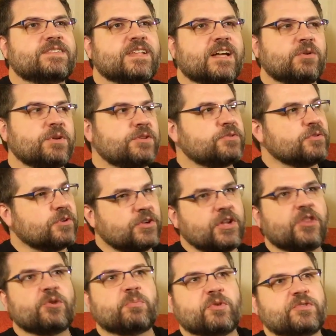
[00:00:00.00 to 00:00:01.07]
It's not going through
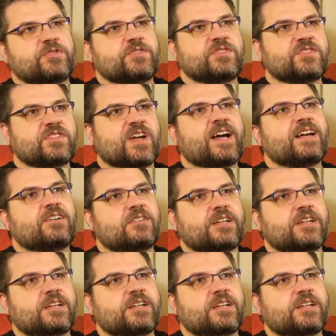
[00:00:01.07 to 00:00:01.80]
another person's style.